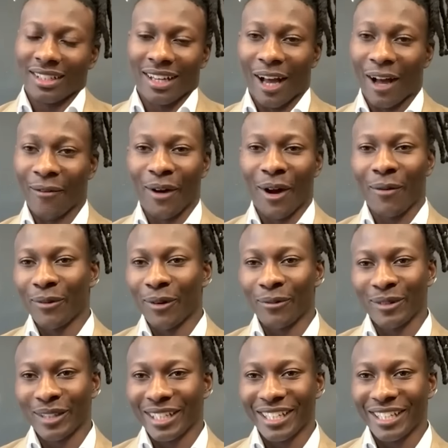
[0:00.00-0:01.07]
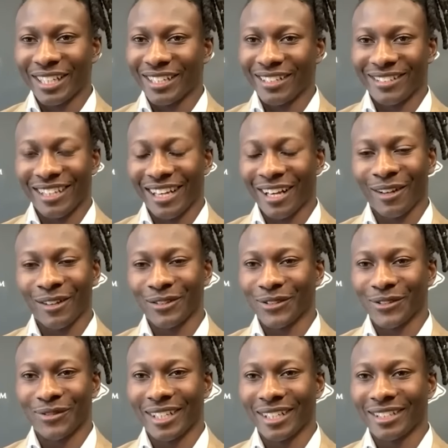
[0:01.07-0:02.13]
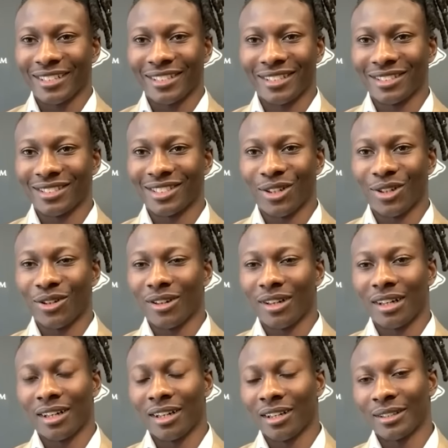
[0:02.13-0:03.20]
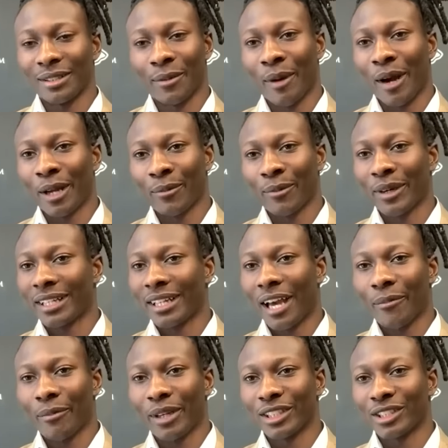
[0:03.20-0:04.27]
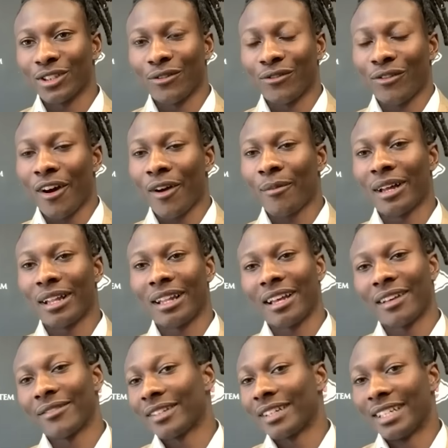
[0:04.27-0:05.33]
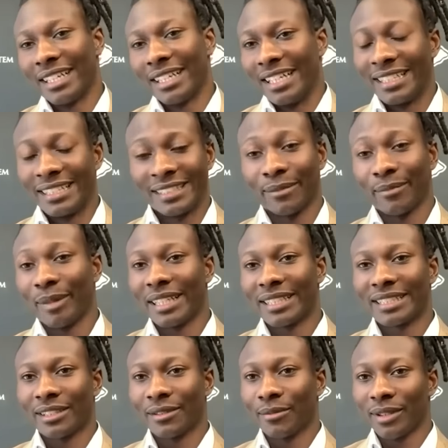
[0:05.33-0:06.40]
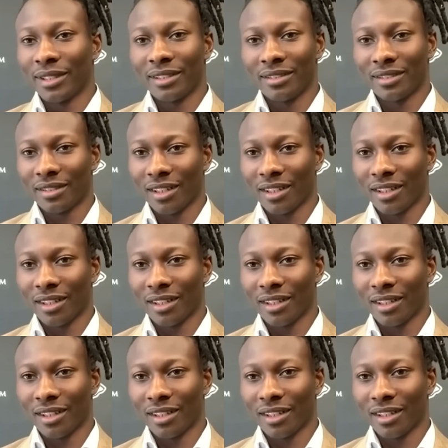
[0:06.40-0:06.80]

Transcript: I'm I'm I'm a kid that comes from nothing. So uh, the amount of money I've made so far in my life is a blessing to me.